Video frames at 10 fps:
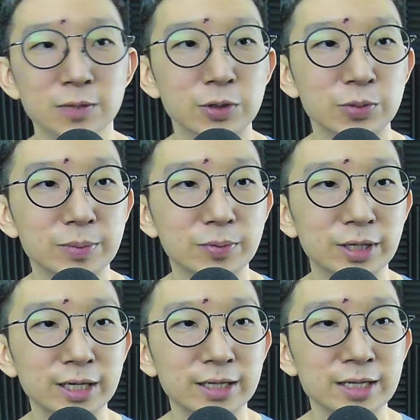We could be
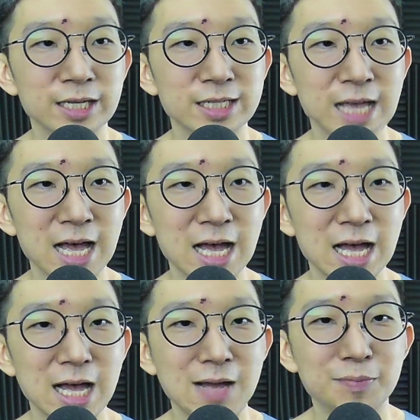breaking
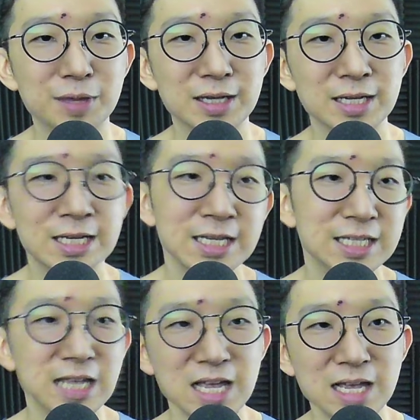something
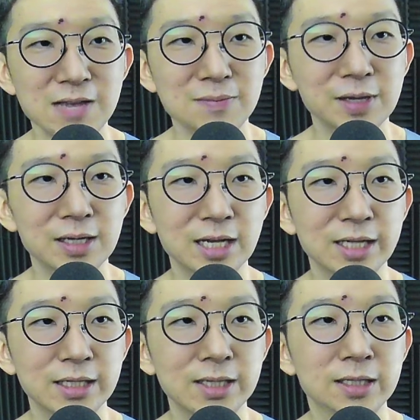
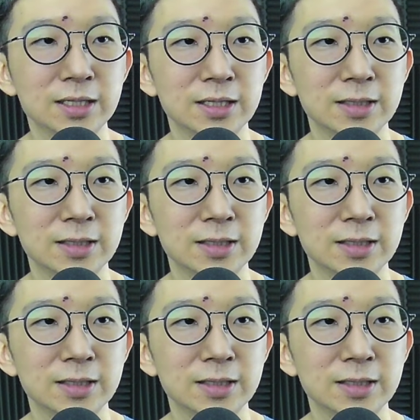like an